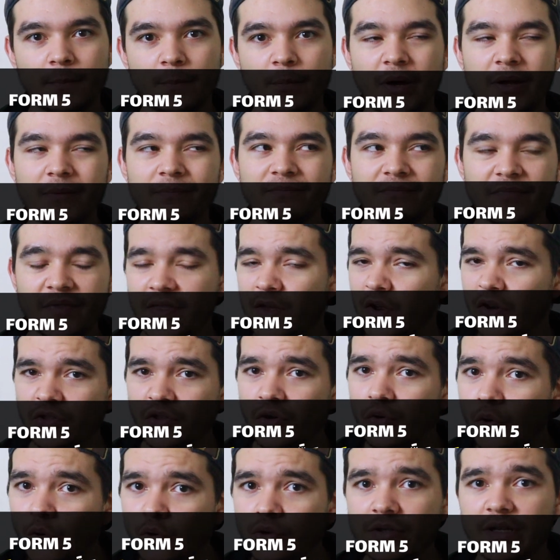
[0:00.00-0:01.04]
But they're
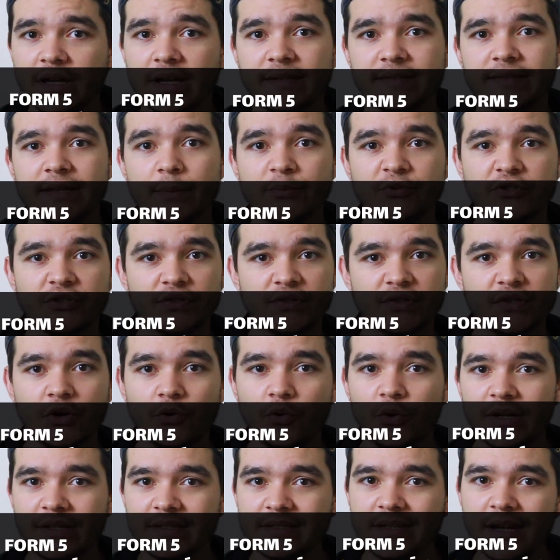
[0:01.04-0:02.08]
the only exception,
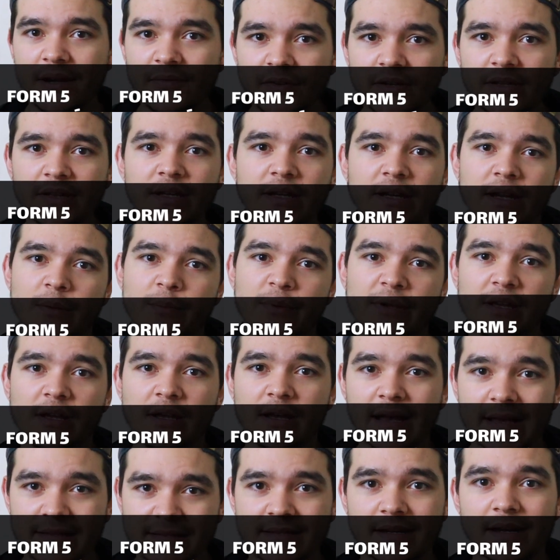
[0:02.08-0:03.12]
so it's definitely going to be
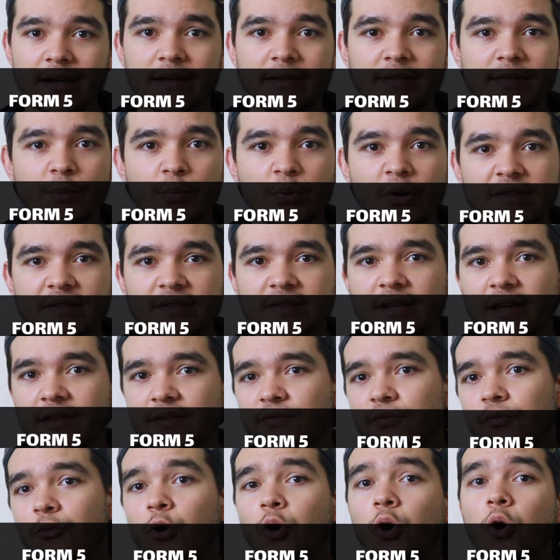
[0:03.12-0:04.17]
kasra in the present tense
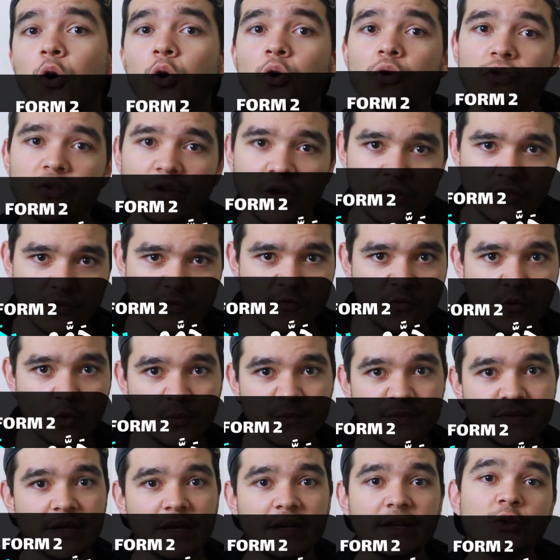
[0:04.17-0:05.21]
for all the other
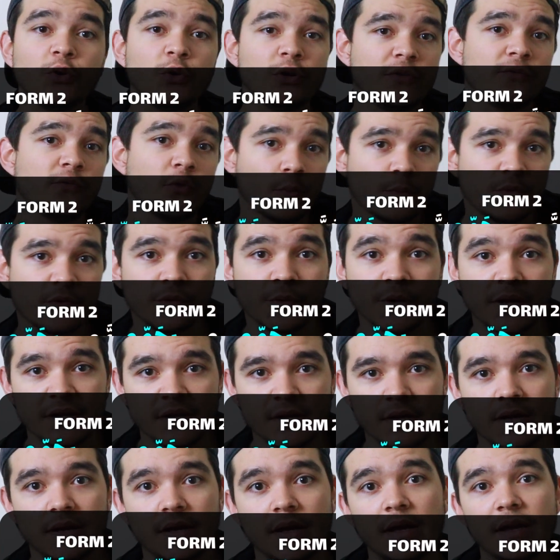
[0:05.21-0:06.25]
forms, including Form 3.
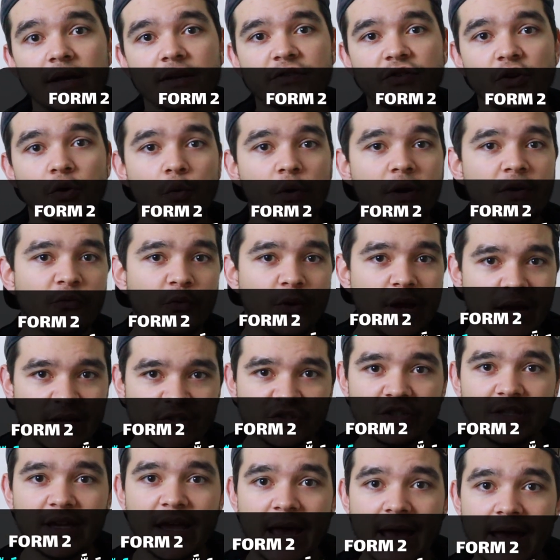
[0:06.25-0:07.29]
So if we
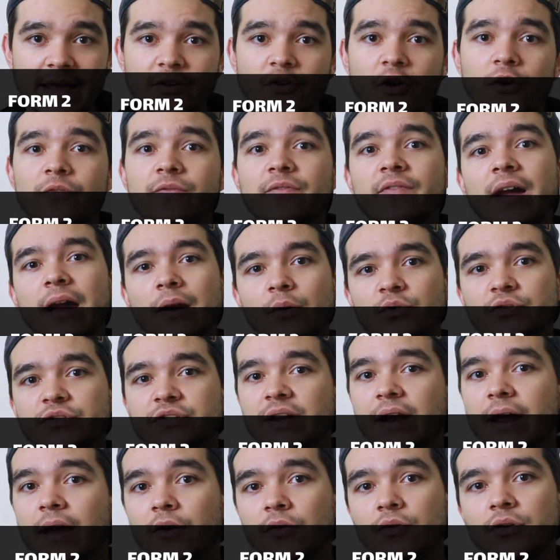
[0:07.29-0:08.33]
actually add our vowels
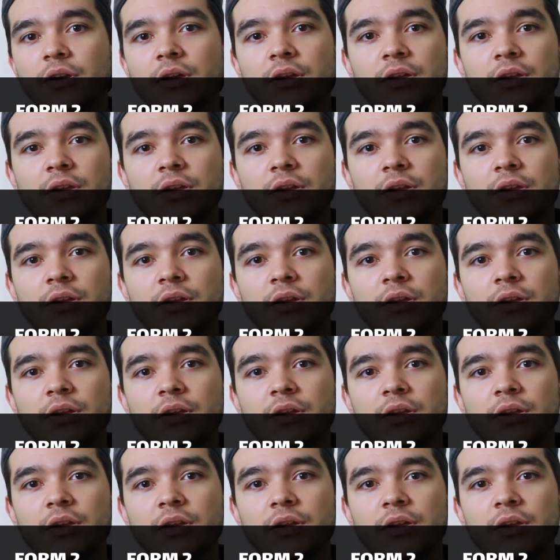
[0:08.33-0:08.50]
now,